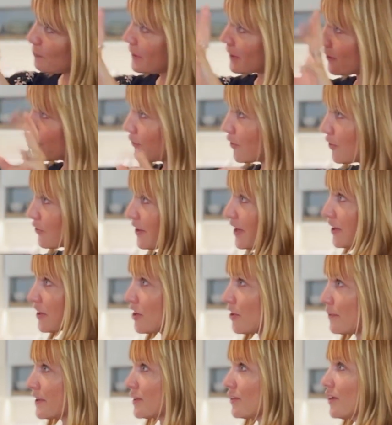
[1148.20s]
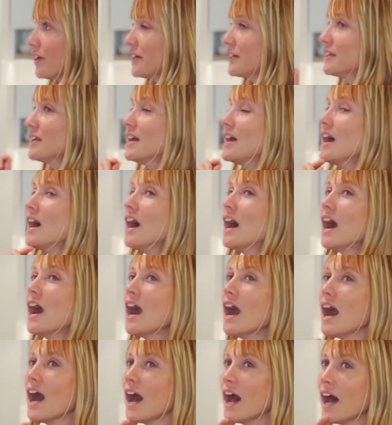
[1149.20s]
bit of all that going on.
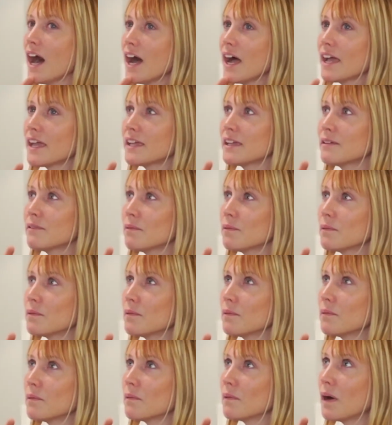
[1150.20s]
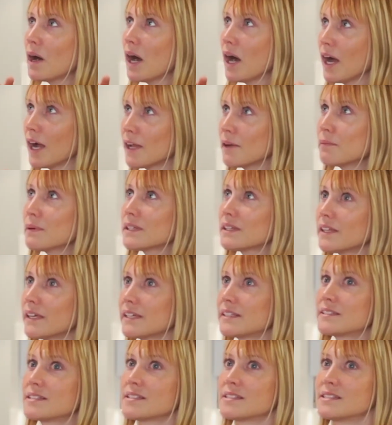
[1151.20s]
I would
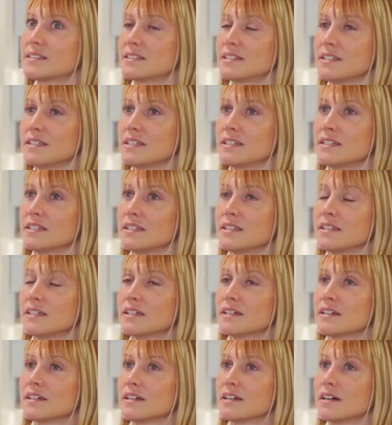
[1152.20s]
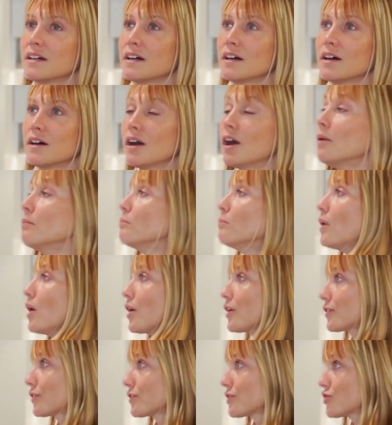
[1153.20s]
like to see a
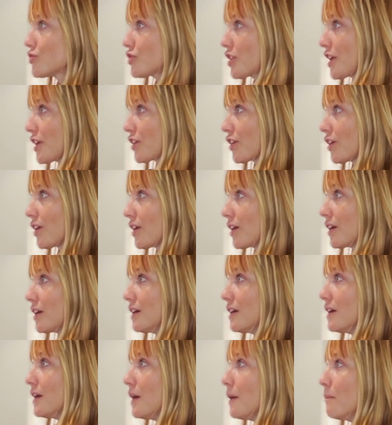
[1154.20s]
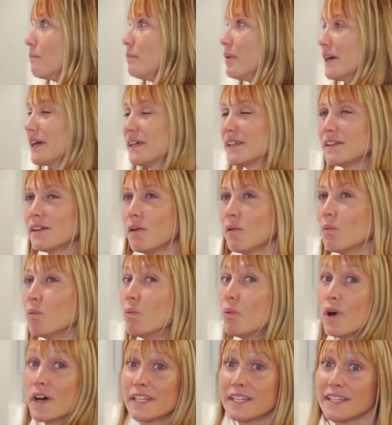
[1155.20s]
modern shaker, but
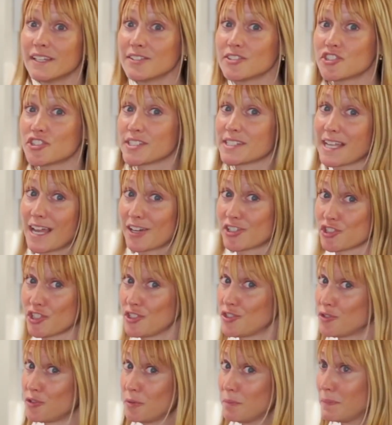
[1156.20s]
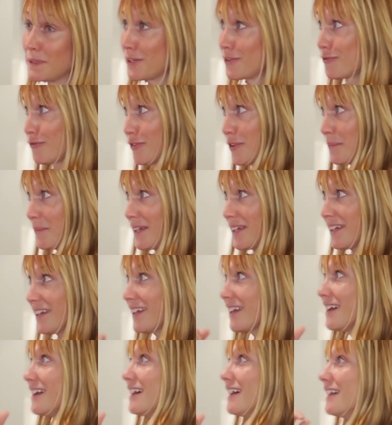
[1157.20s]
1 inch is actually too big for me.
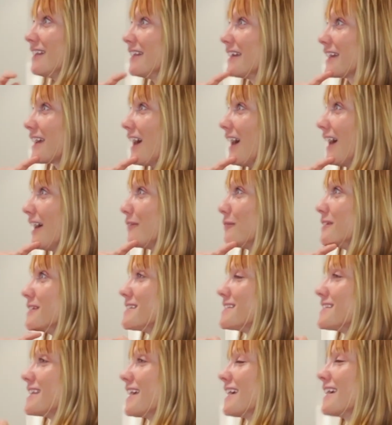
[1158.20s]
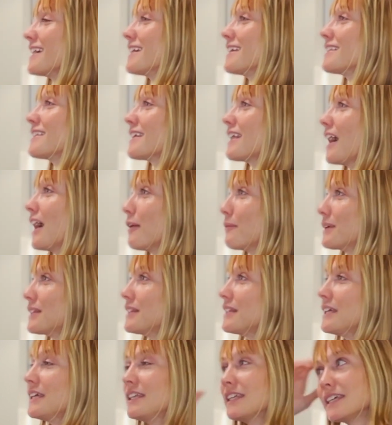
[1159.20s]
Like, I would say that I would
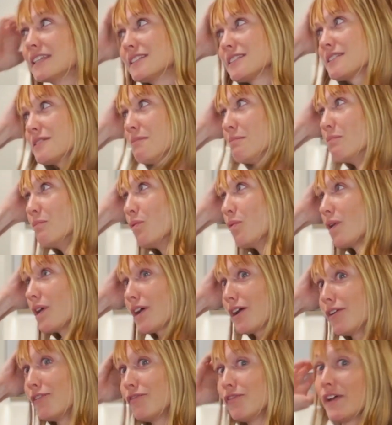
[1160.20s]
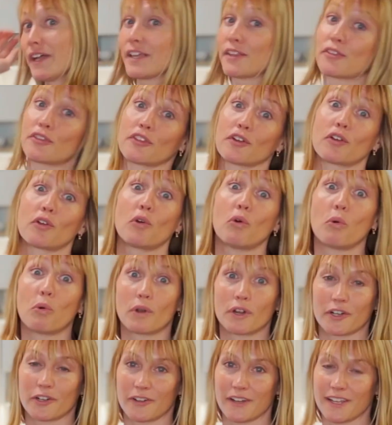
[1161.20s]
lean into more of like the
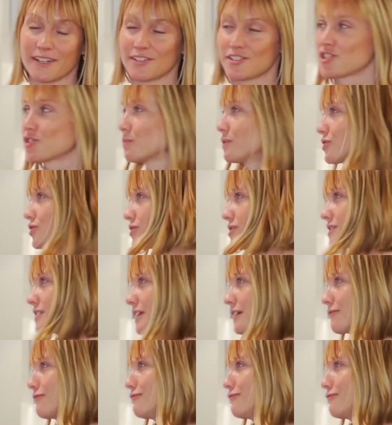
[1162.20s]
1/4 inch, which is like